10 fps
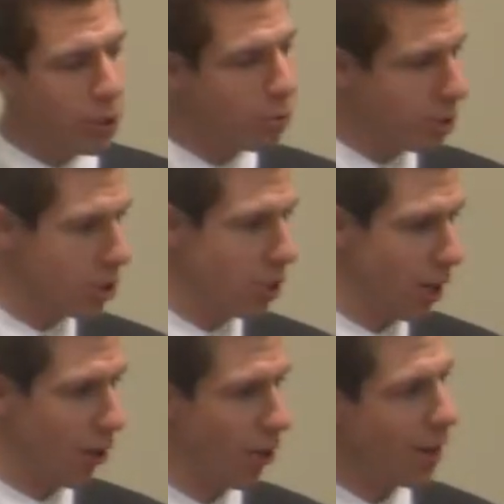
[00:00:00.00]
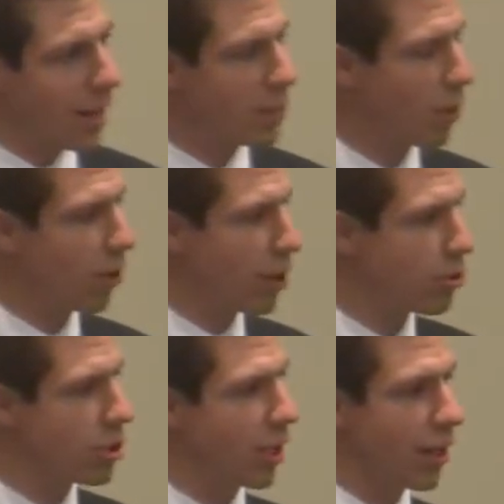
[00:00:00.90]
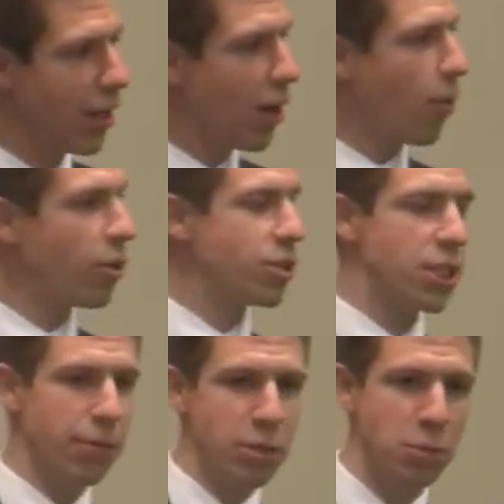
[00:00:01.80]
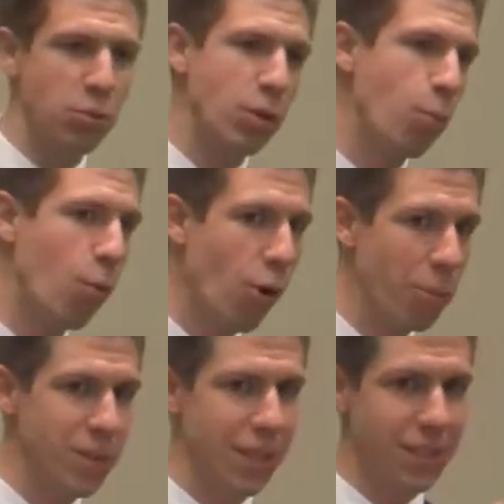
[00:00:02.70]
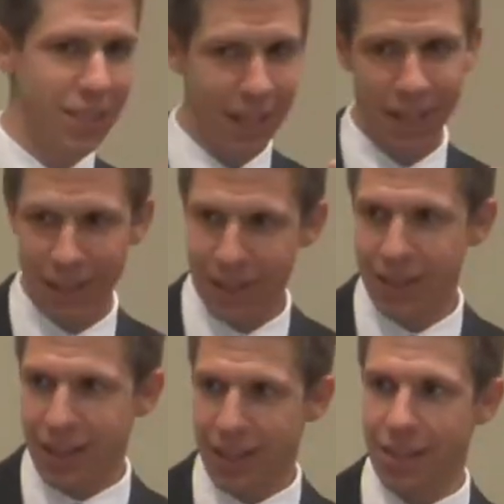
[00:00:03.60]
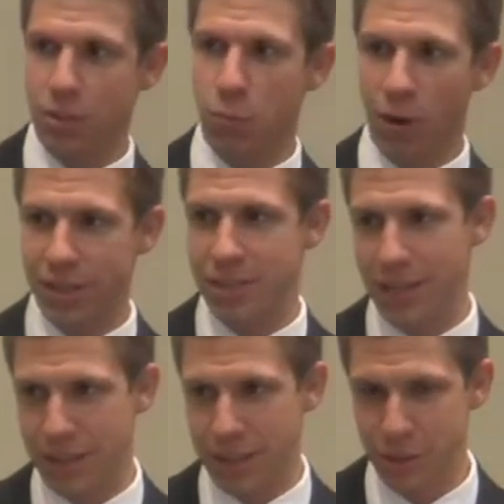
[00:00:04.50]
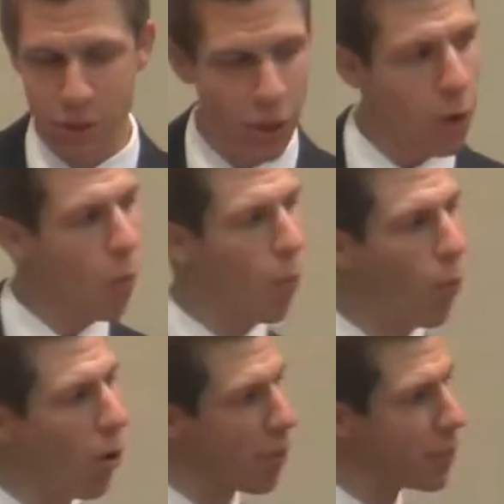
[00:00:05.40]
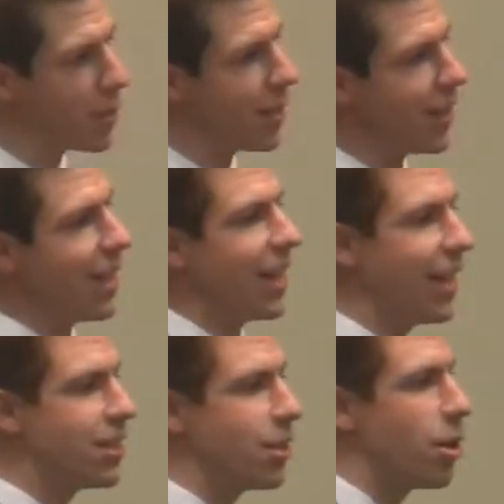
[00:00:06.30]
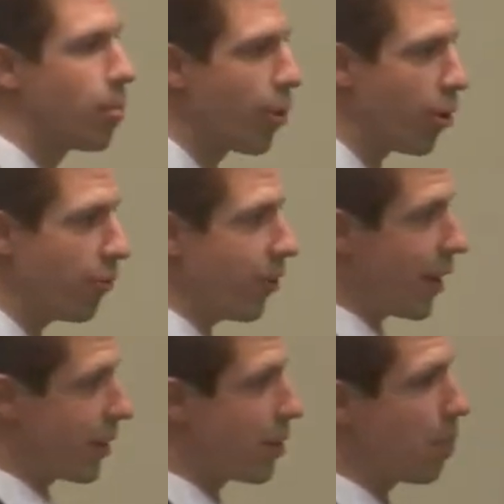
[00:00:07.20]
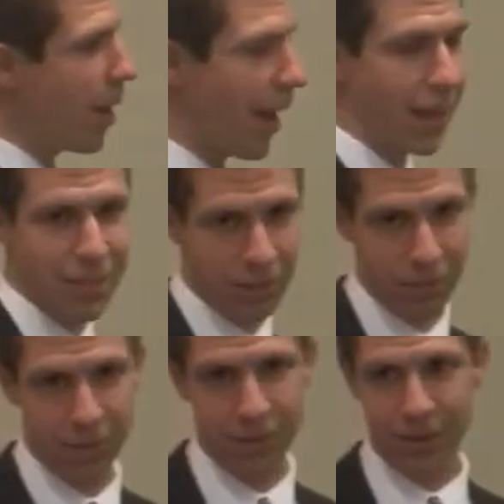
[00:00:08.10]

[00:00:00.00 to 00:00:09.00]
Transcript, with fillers: usage here is very interesting. There's a difference between warped and sinning in this one sentence. Warped is in the perfect passive.